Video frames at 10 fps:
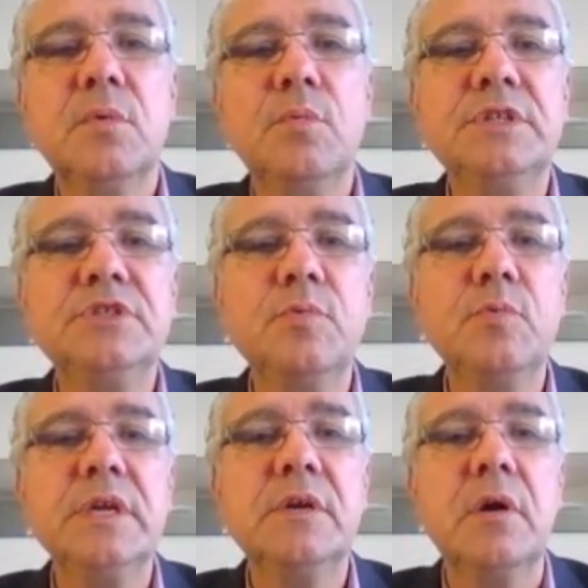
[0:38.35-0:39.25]
which
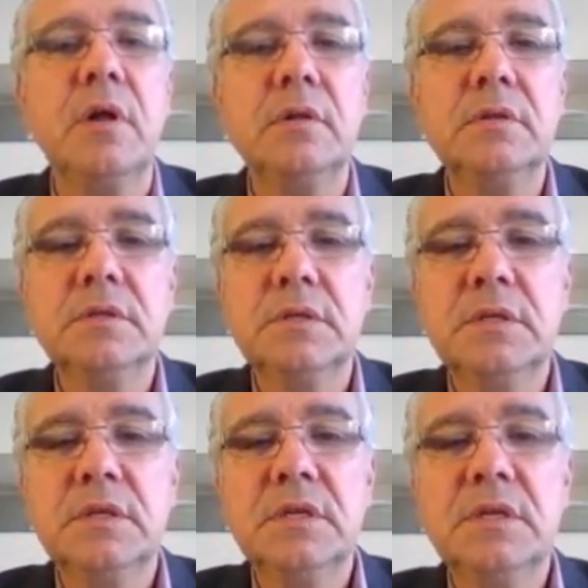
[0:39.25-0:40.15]
we call
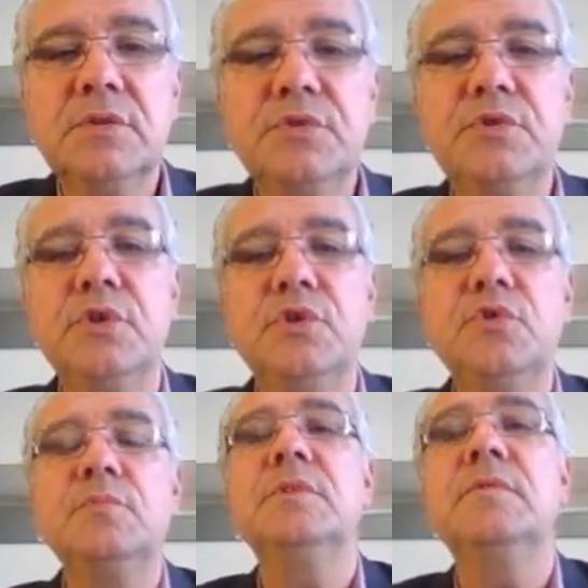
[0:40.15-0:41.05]
the
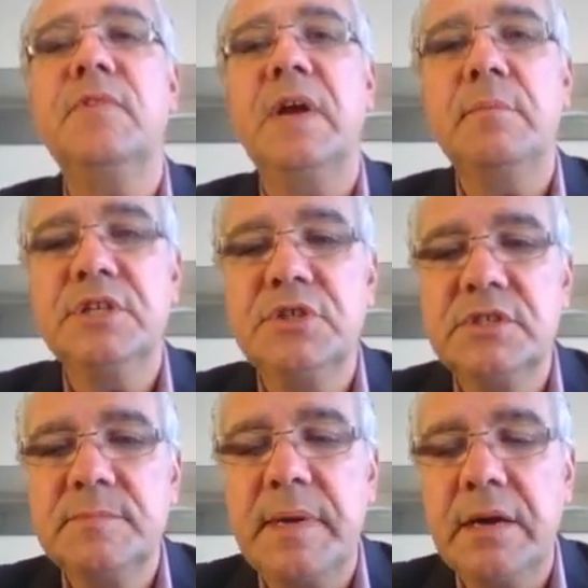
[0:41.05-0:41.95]
human vibration
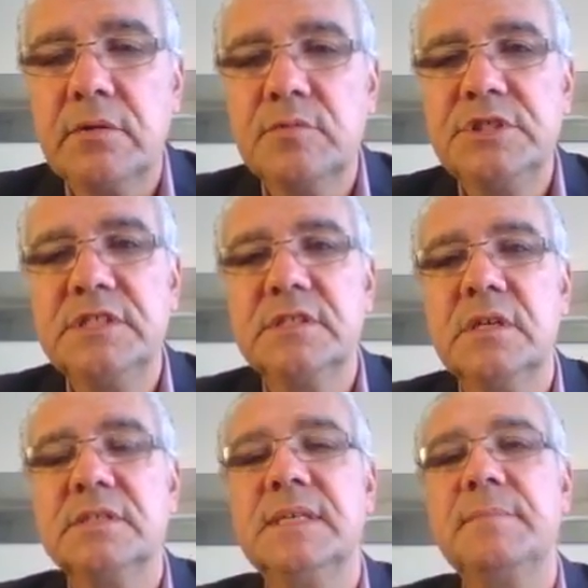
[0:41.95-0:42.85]
spiral, which is a
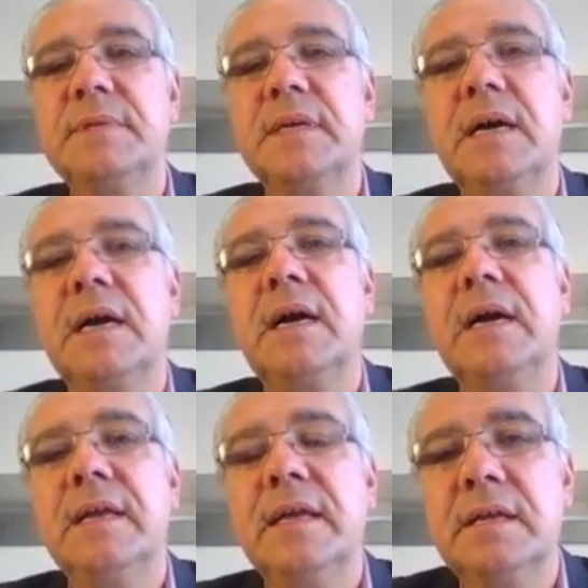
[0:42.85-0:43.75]
concept
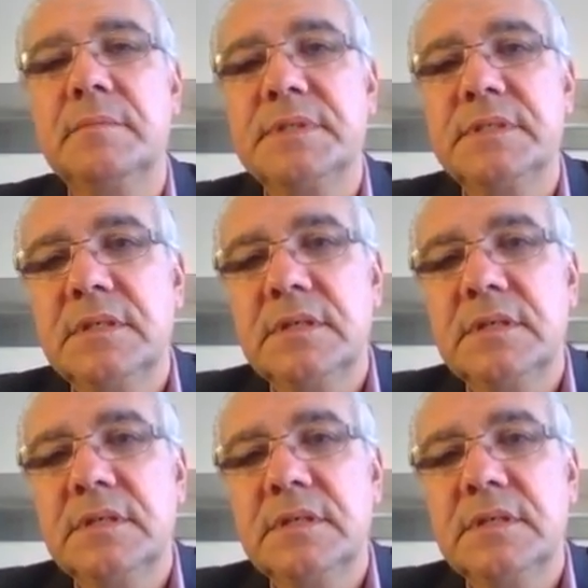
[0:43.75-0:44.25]
I helped